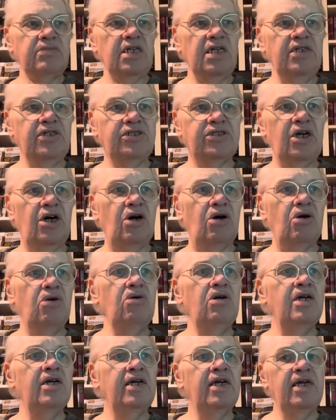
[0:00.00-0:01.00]

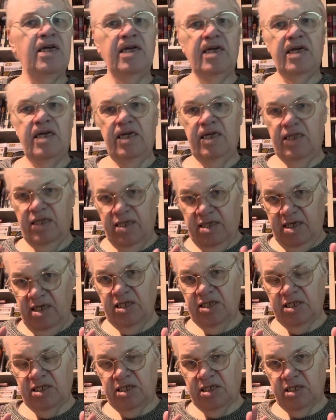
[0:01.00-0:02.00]
So in
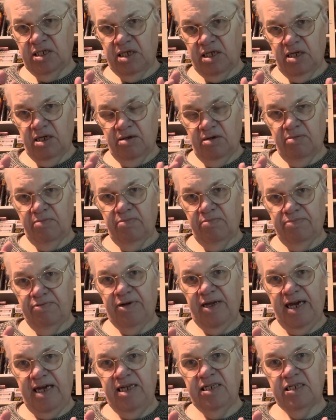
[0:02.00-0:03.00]
this
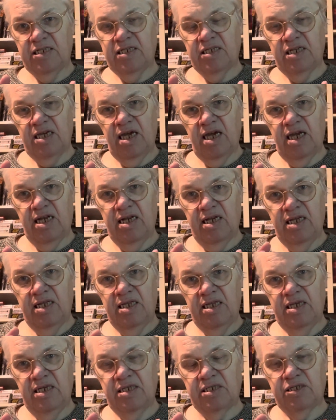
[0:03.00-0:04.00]
place and
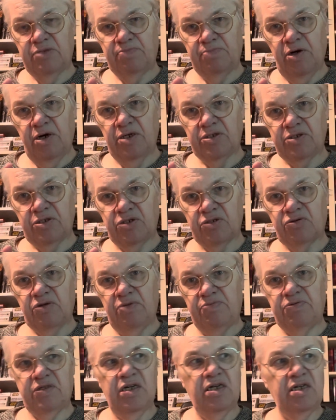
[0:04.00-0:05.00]
in this part of
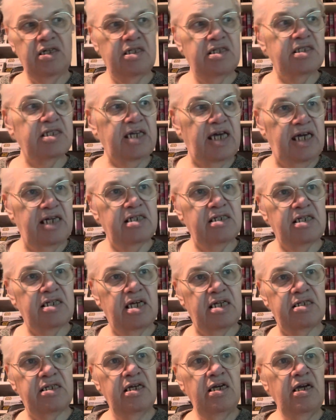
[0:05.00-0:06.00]
scripture, it says
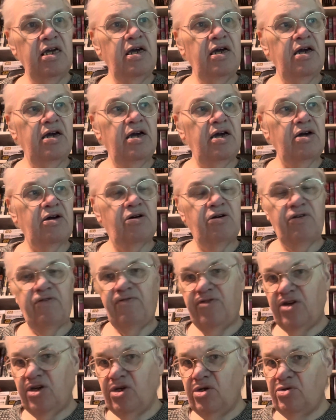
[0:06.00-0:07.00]
that uh,
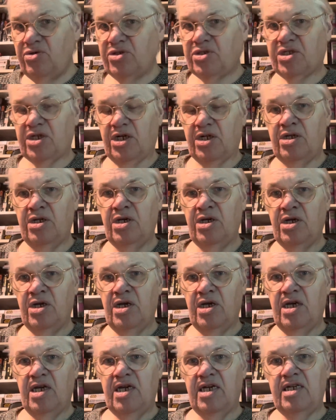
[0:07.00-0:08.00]
confusion
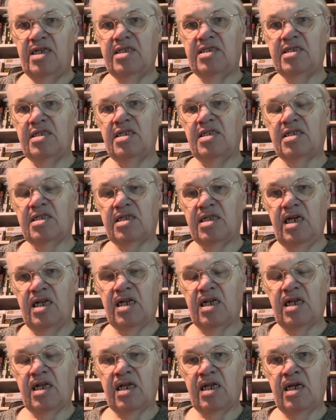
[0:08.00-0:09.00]
is
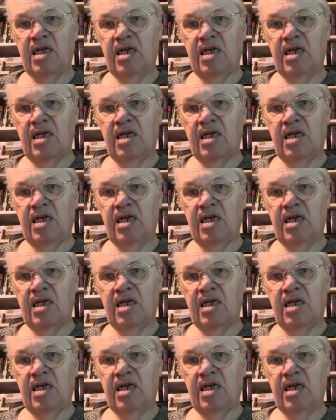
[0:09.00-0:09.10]
sin.